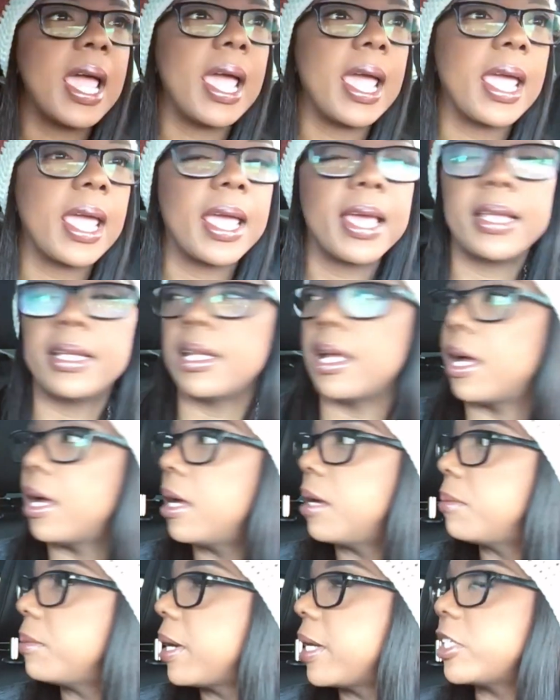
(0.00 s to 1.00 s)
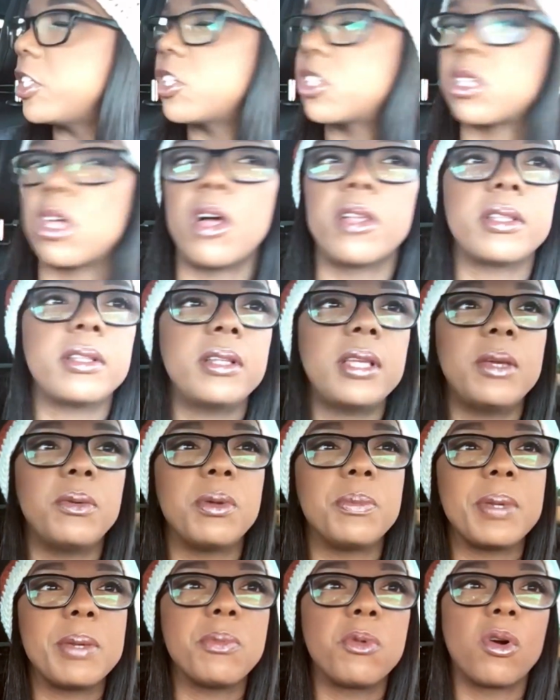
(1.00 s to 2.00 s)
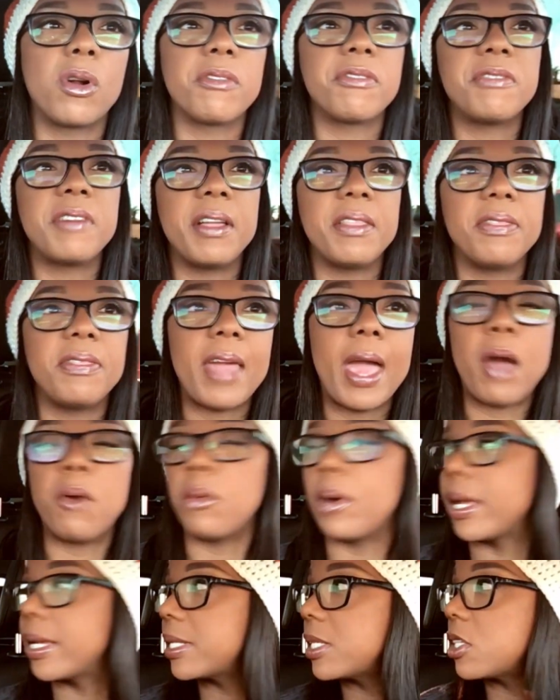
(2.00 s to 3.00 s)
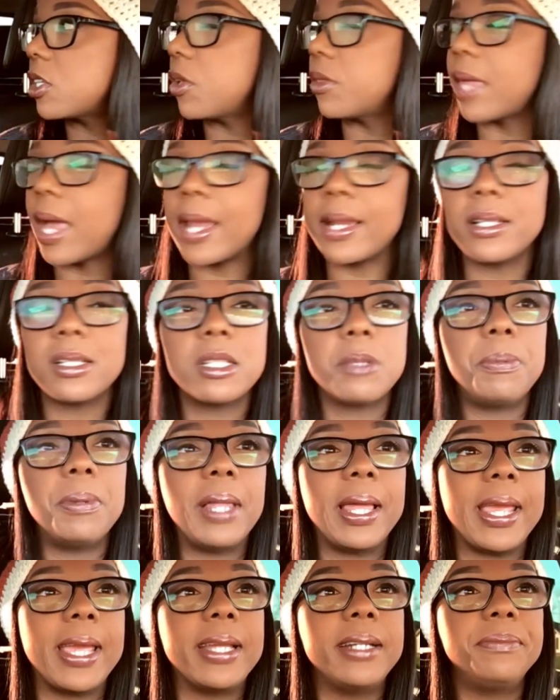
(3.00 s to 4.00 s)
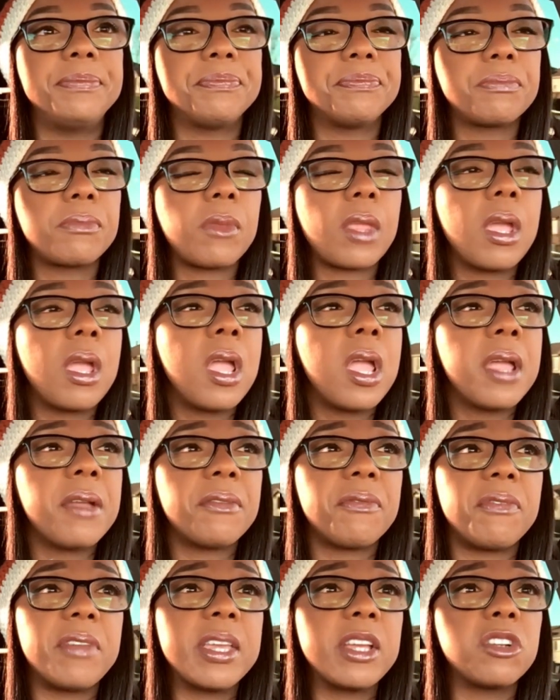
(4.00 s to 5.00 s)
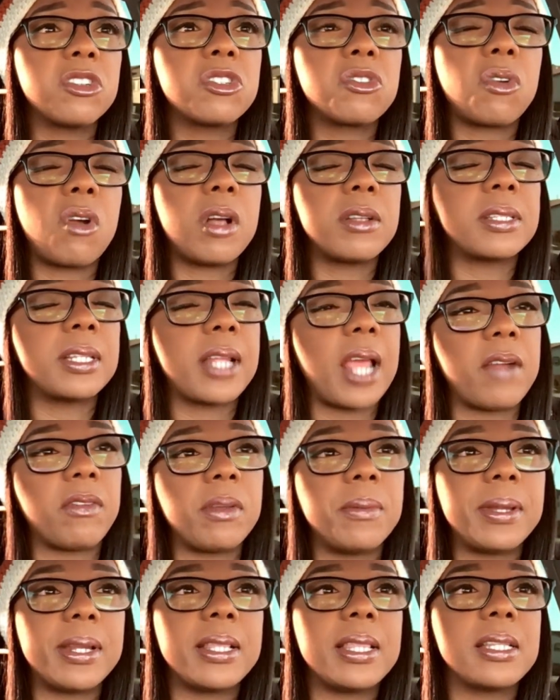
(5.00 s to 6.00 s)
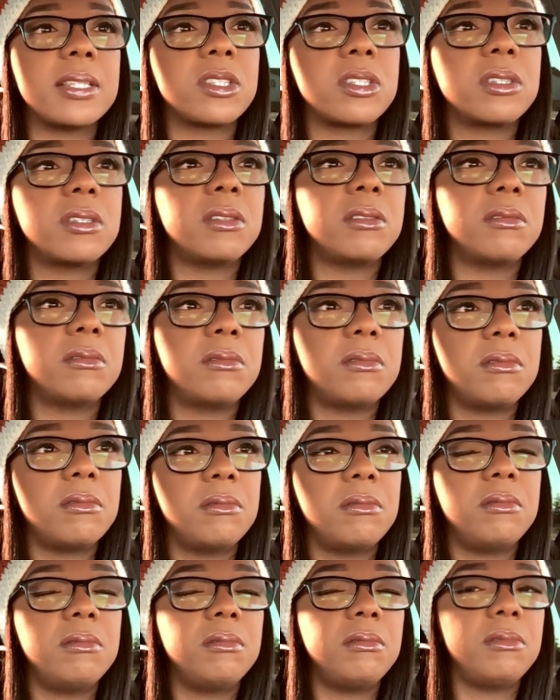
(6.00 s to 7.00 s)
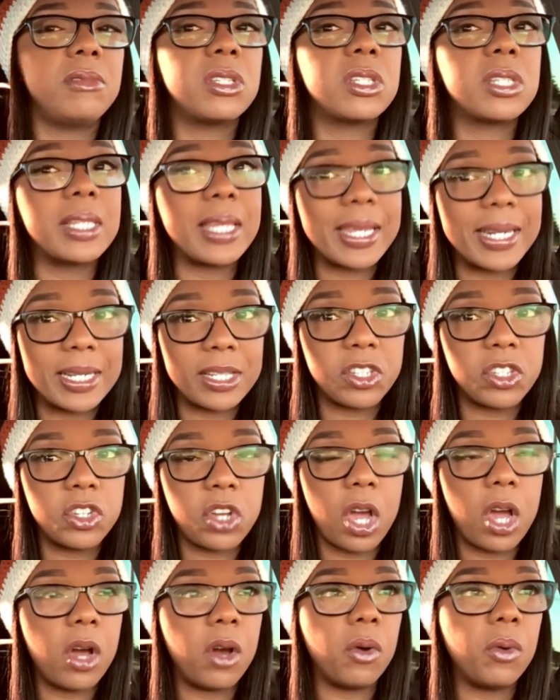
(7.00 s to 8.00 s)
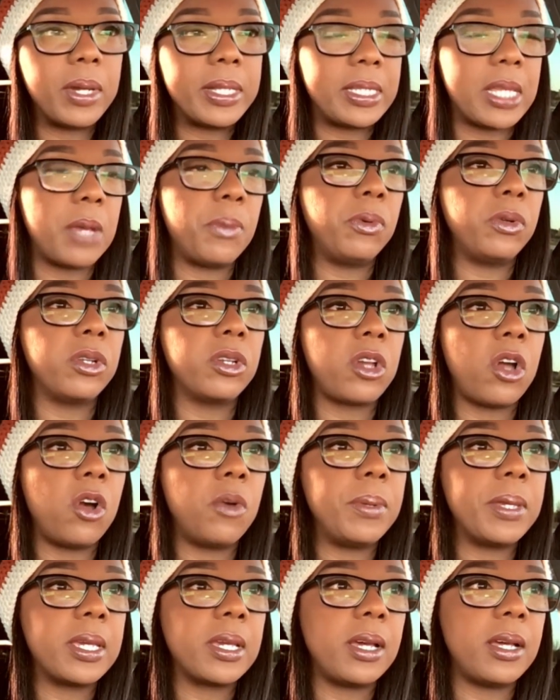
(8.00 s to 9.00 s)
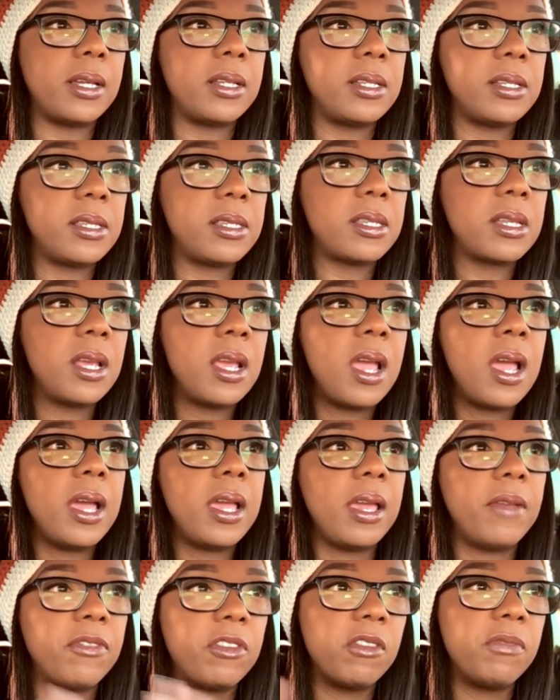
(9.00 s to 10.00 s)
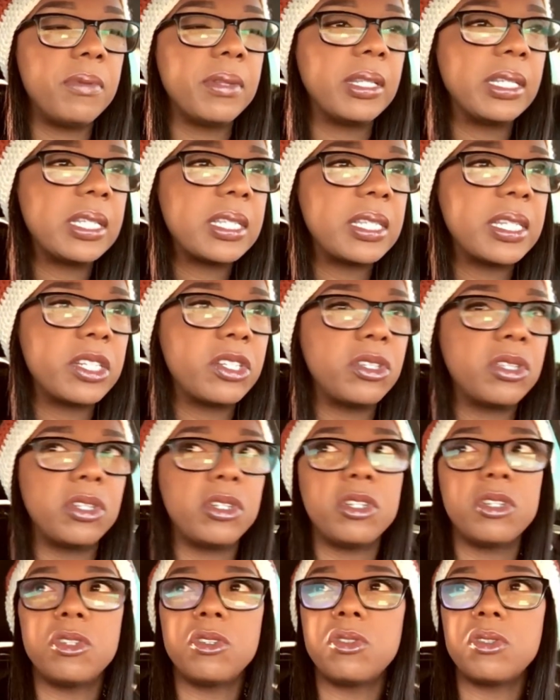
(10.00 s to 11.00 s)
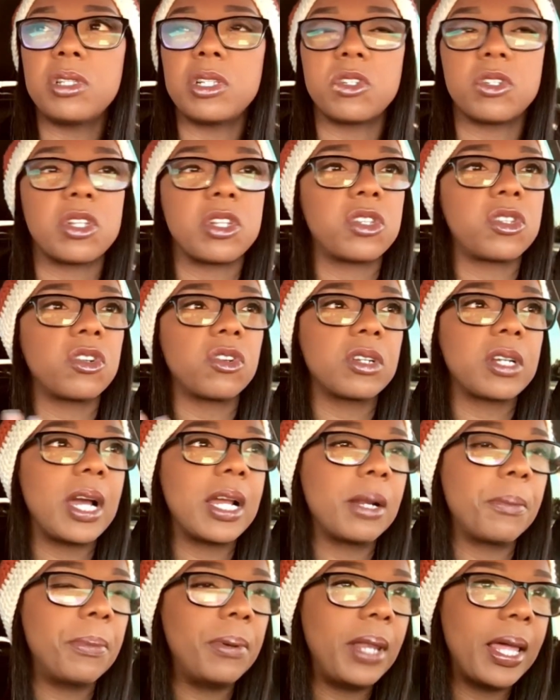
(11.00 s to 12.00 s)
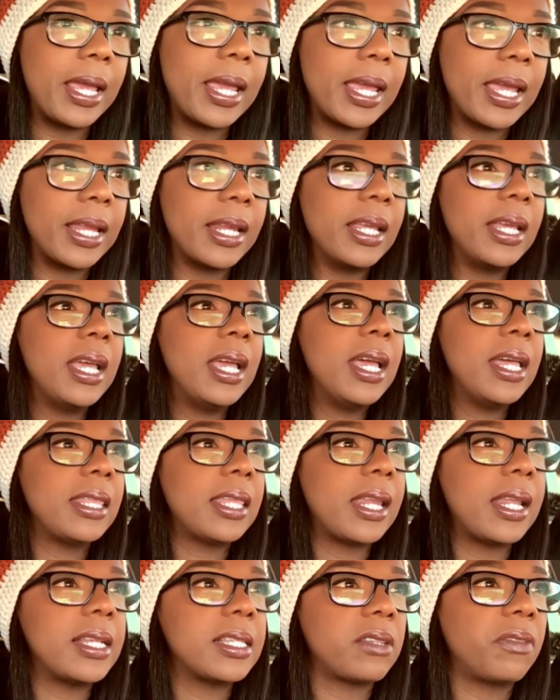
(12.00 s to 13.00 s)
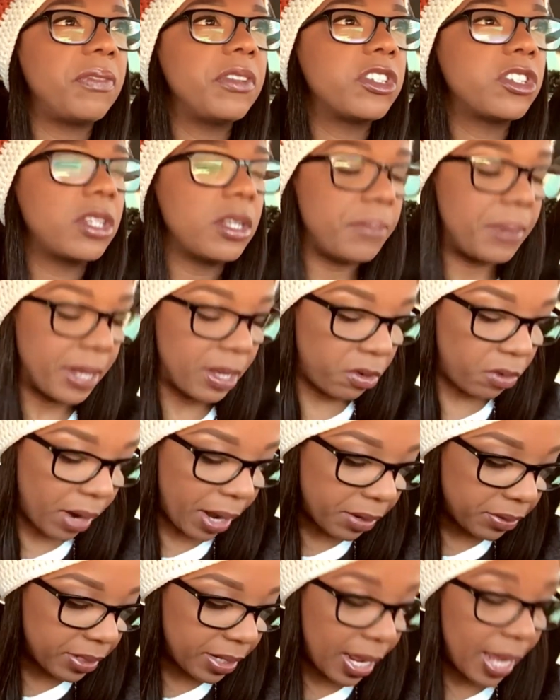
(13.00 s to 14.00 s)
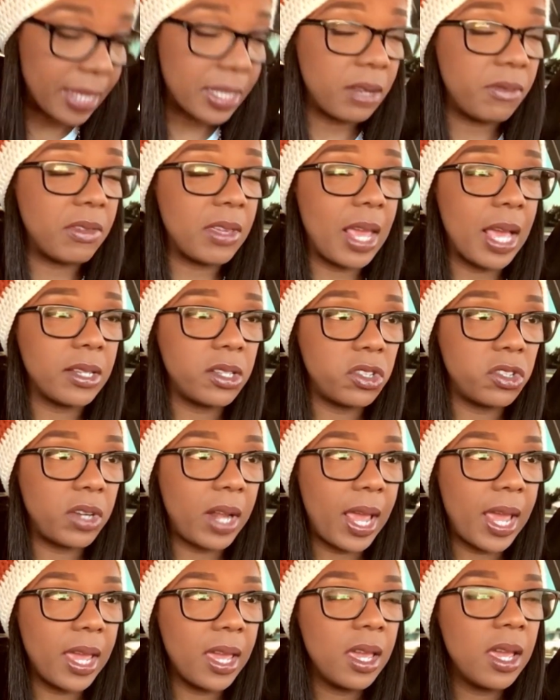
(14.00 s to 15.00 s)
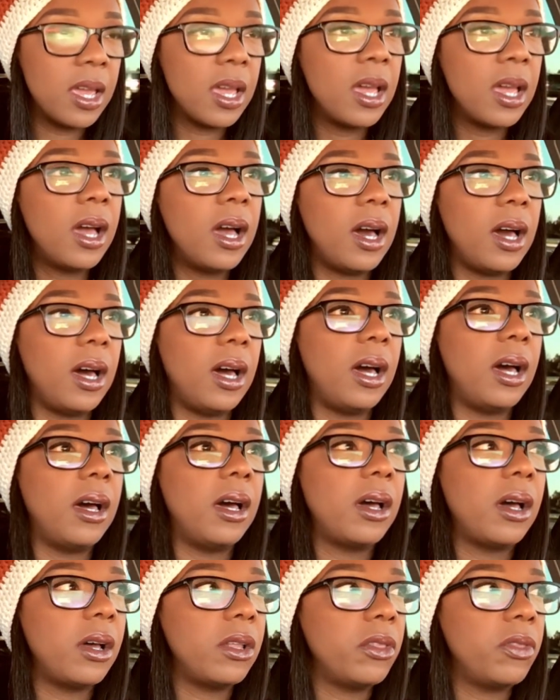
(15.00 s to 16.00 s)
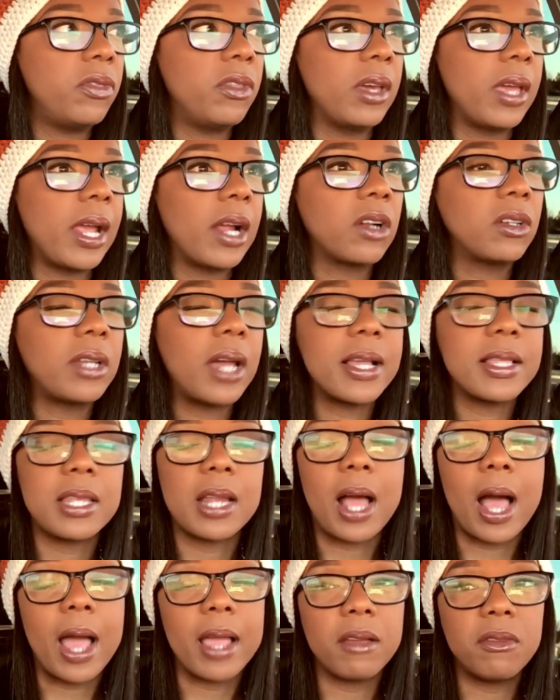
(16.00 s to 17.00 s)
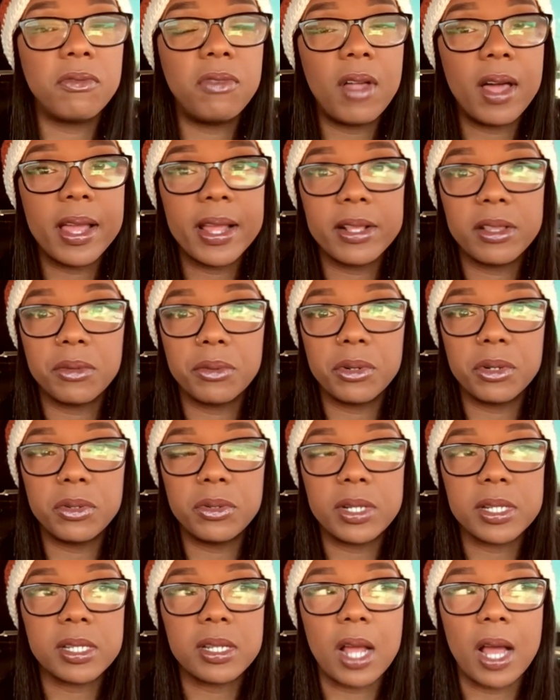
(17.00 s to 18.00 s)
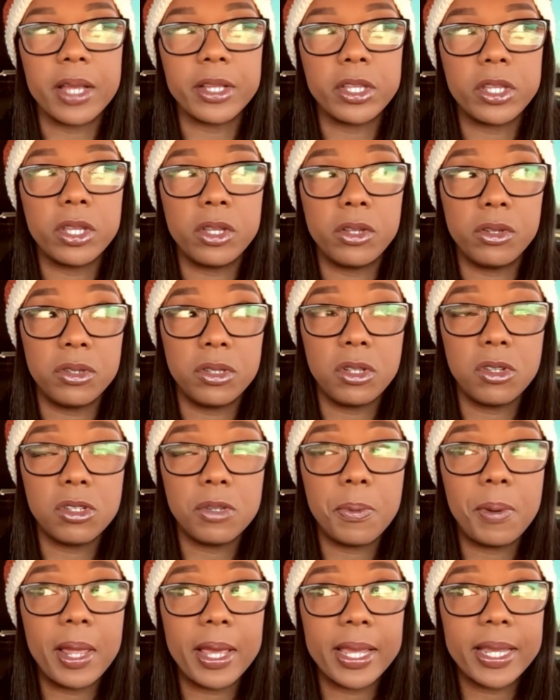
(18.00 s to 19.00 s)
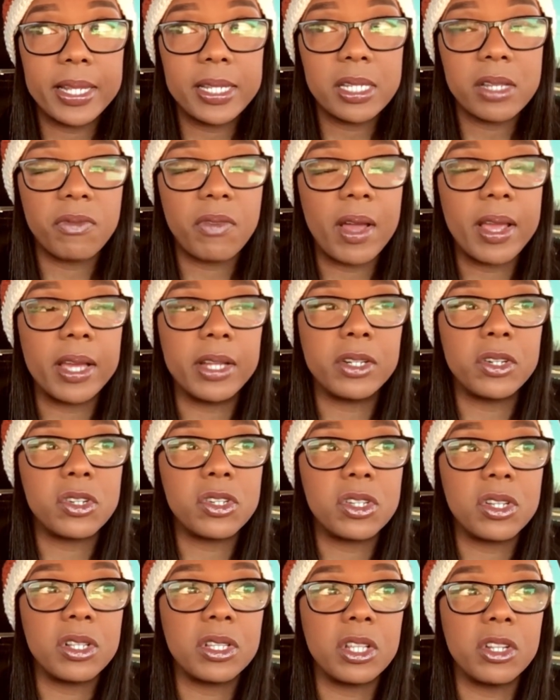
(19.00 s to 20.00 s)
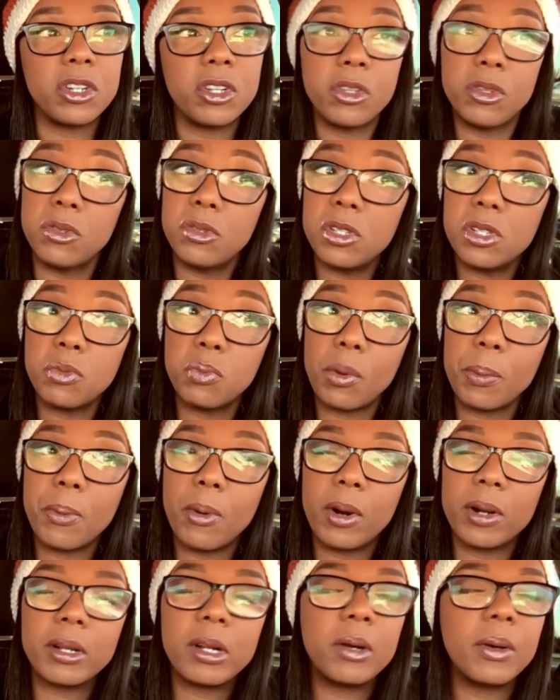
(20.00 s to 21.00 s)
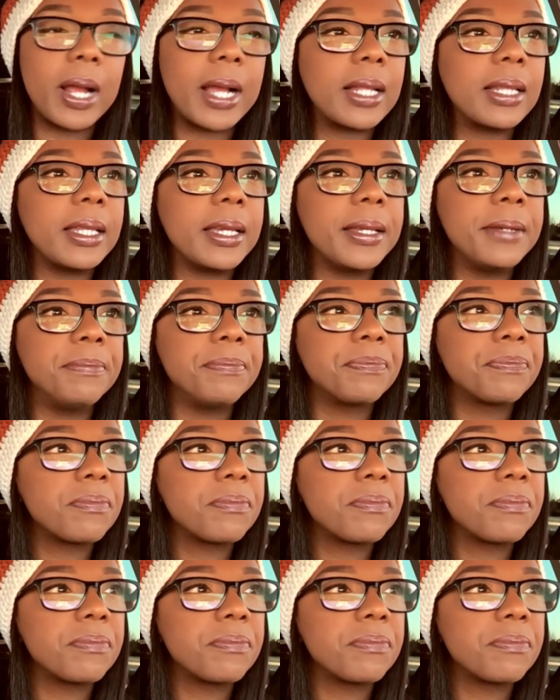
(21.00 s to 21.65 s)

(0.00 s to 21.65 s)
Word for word: and um, I just thought it would be more fun that way. So that is the plan. Fingers crossed that everybody that's slated to go is able to go because if you've been listening to the news, there's a certain kind of plane that has officially been grounded as of yesterday. Uh, the airline that I am flying through does not use those planes, if I understood the news report correctly.